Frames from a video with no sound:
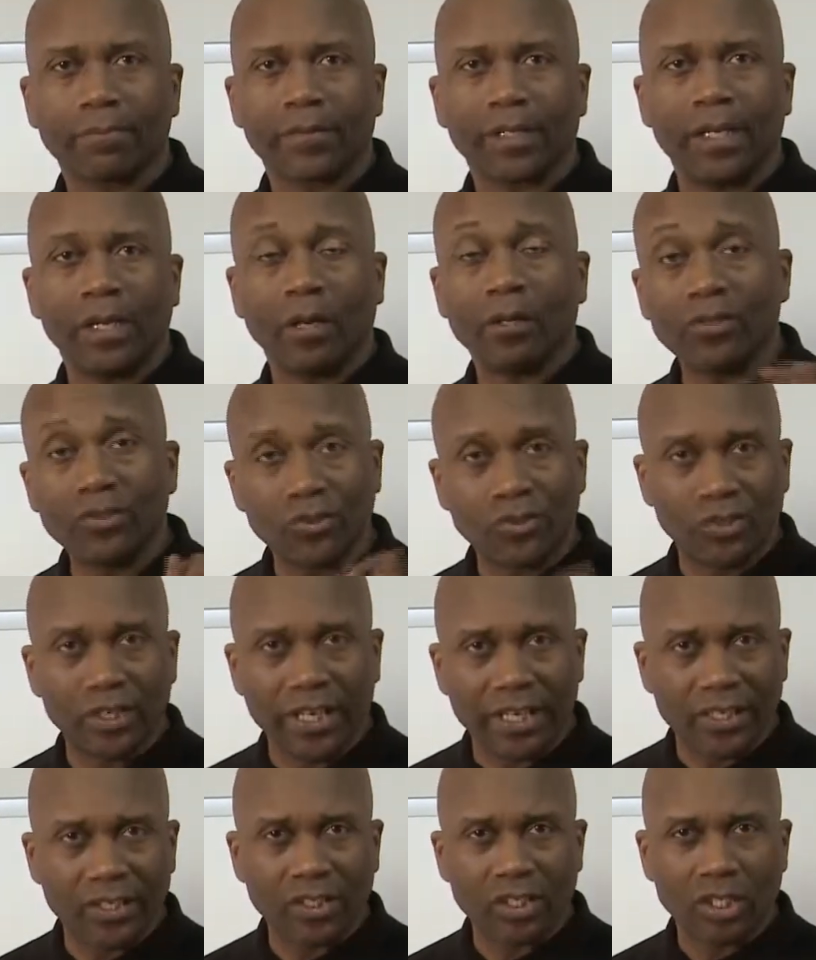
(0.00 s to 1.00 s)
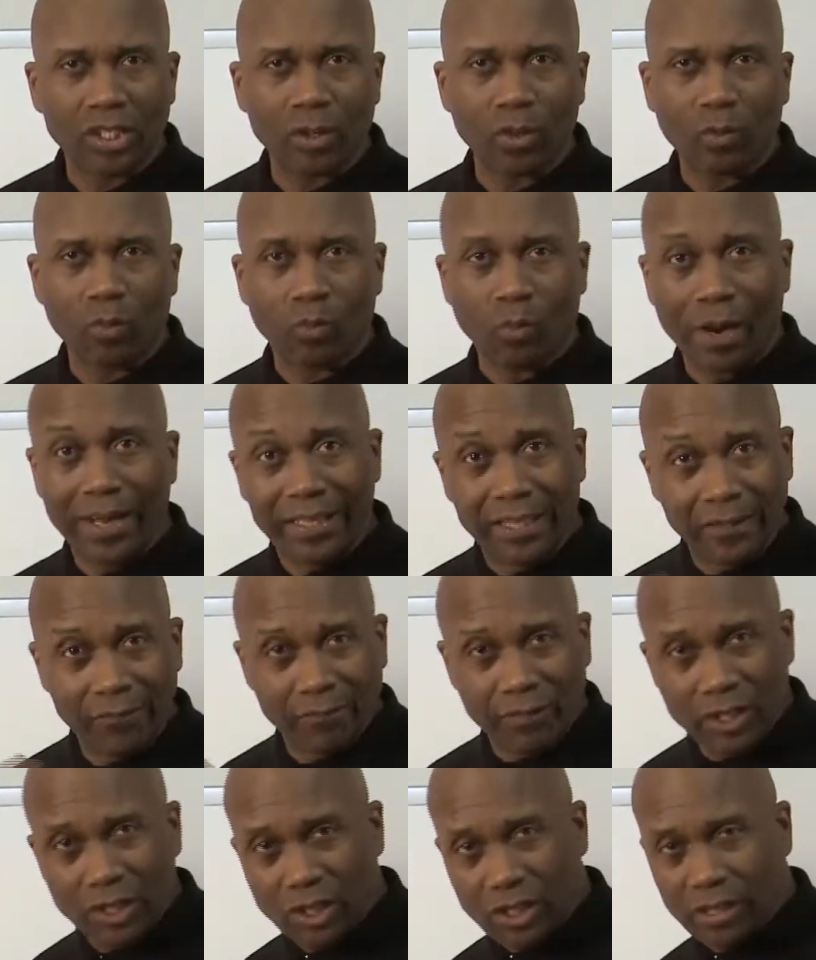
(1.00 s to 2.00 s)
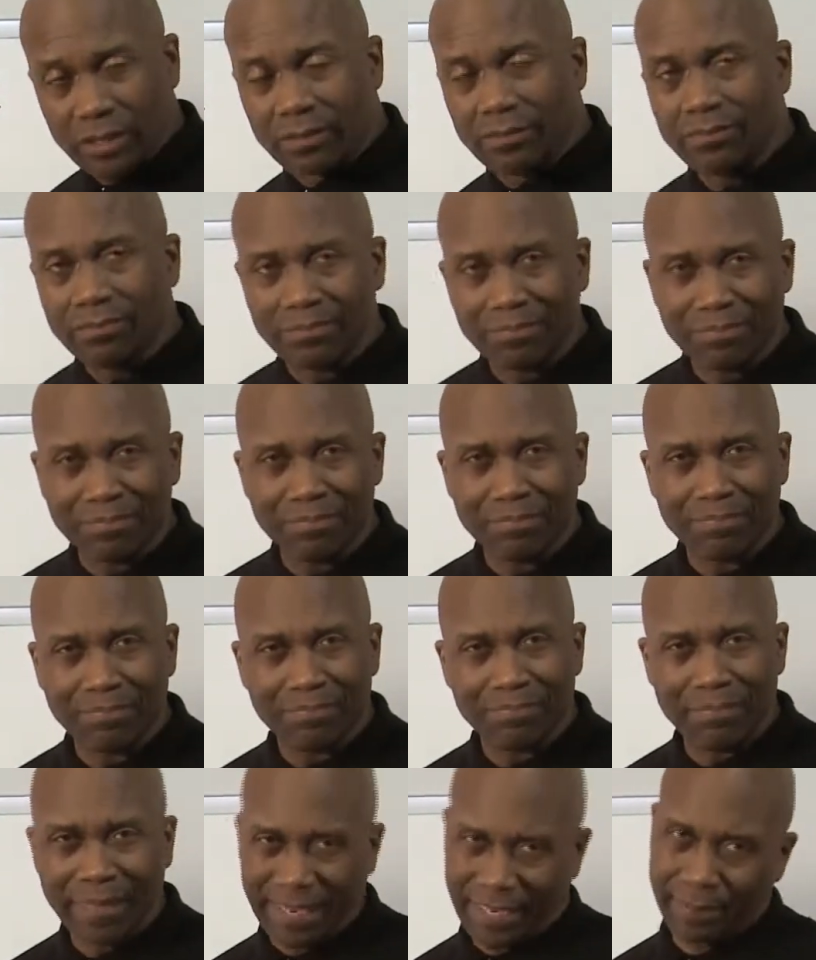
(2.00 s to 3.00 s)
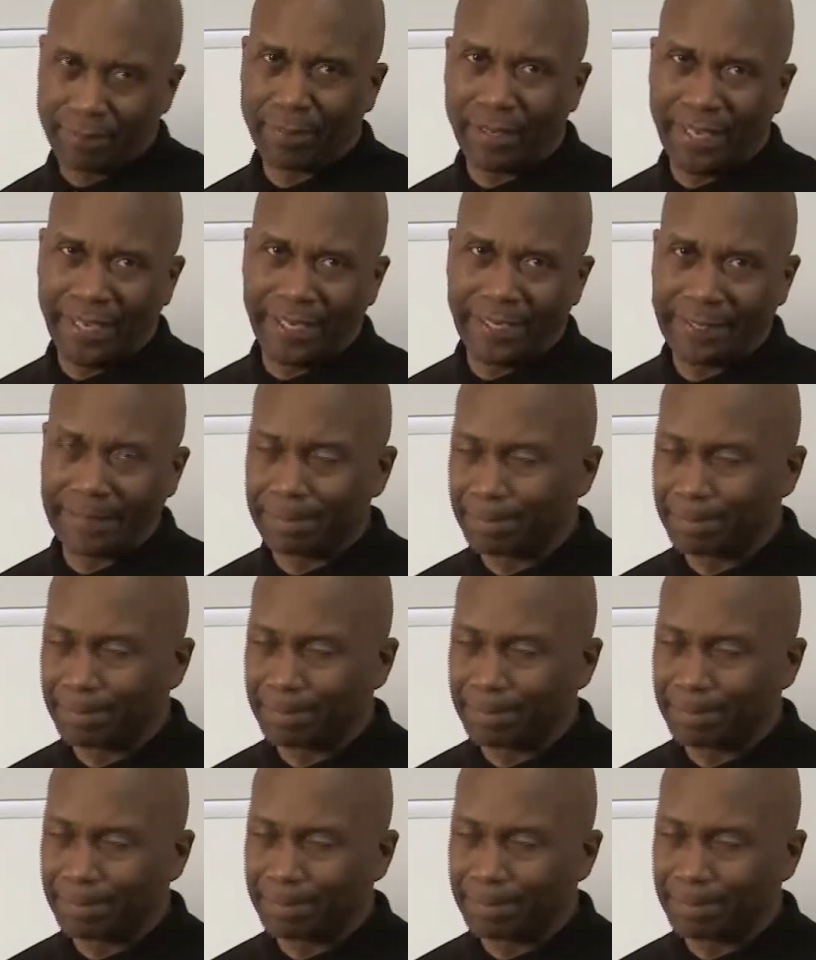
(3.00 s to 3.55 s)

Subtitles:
It also says, write the vision, make it plain.